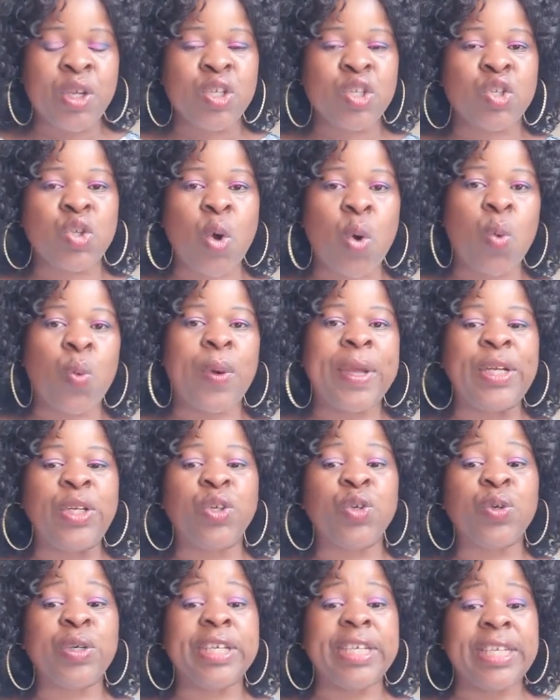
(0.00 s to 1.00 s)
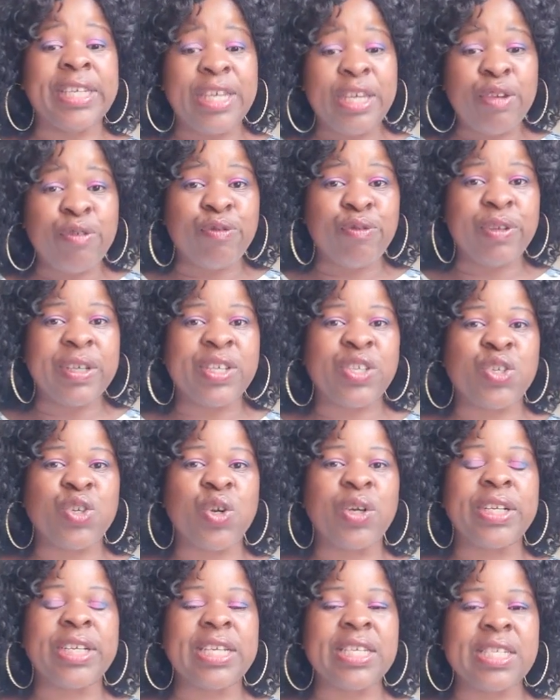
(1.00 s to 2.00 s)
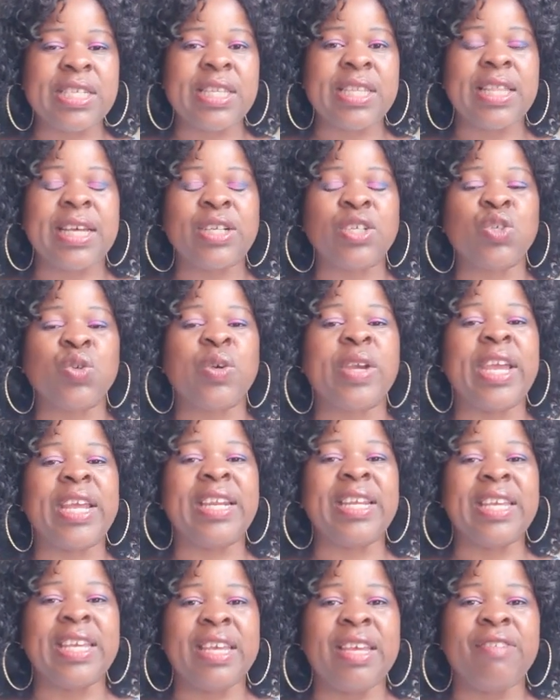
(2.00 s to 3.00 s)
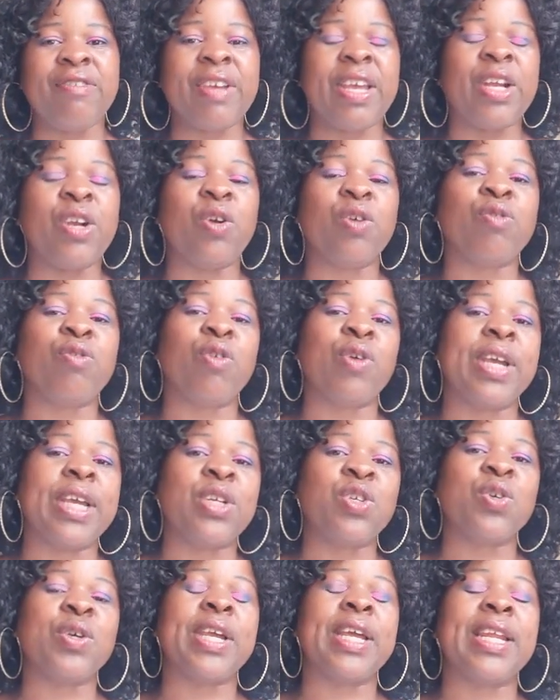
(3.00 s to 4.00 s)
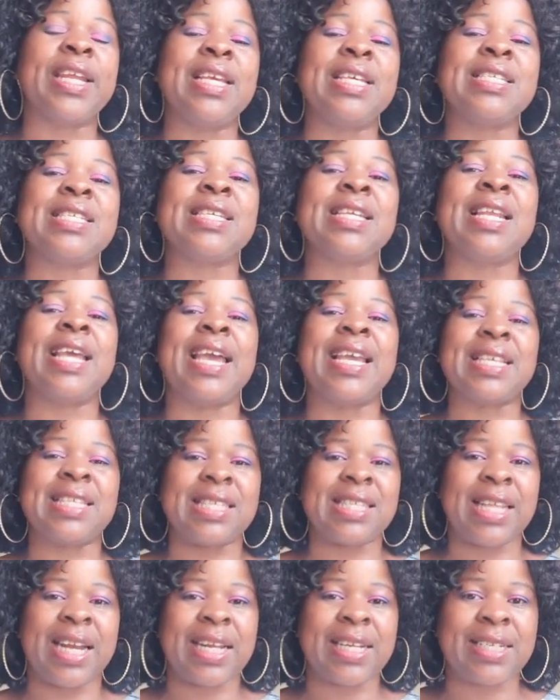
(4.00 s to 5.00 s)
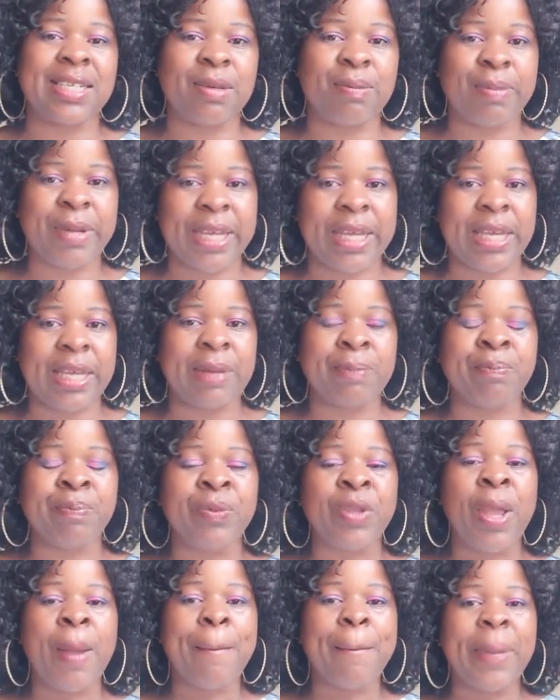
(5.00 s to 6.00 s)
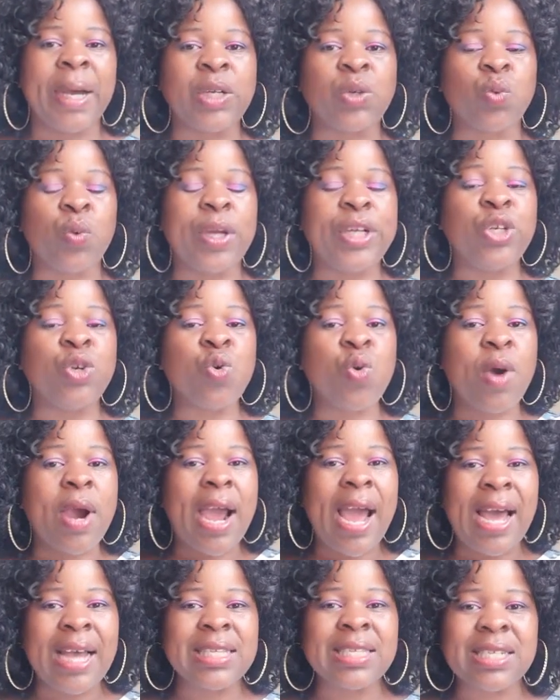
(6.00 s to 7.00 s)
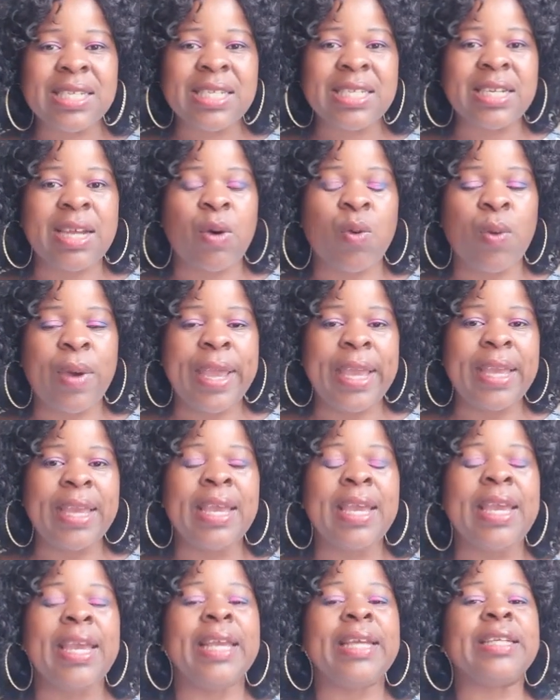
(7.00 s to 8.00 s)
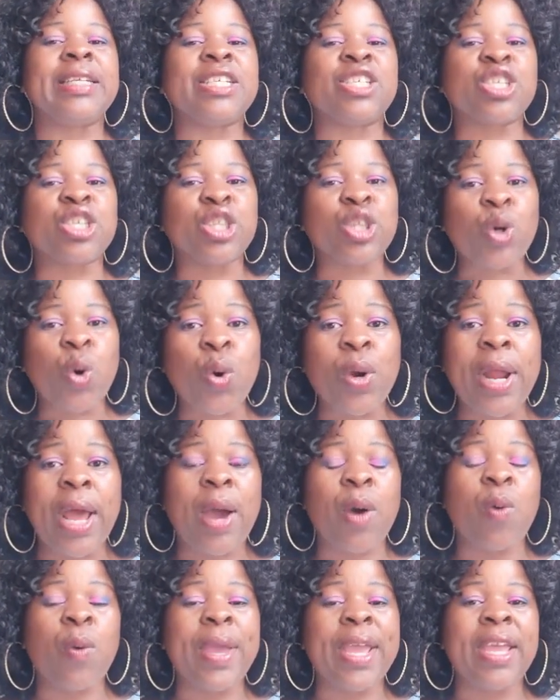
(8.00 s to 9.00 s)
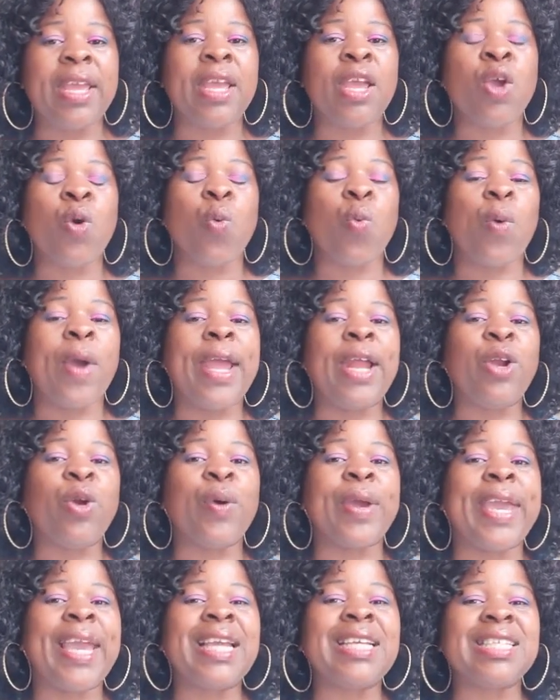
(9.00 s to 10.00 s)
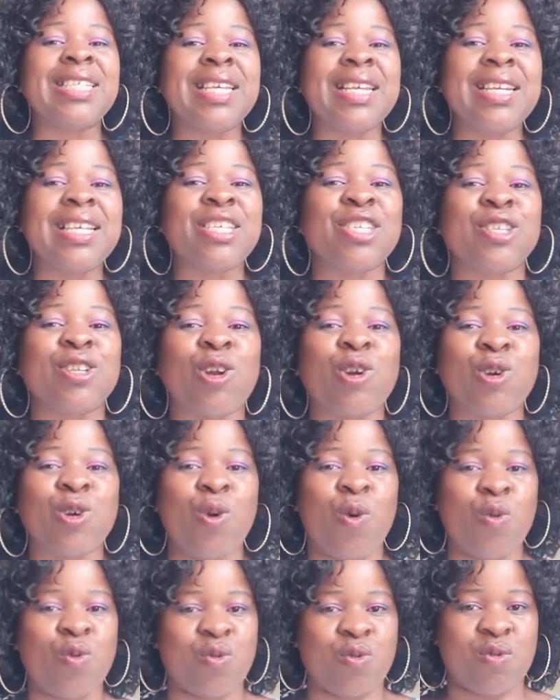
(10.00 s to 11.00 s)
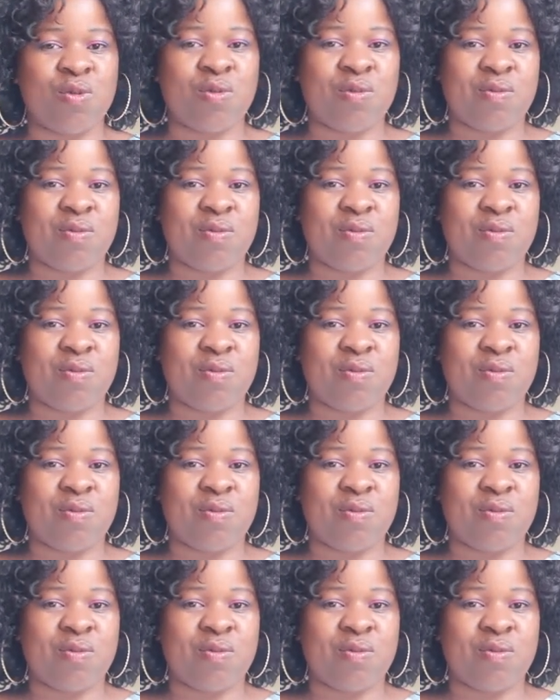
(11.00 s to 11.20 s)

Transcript: So when you give, it's not easy that you can give and not forget. You can easily extract it back. But when you cast it away, it is thrown away where location is not known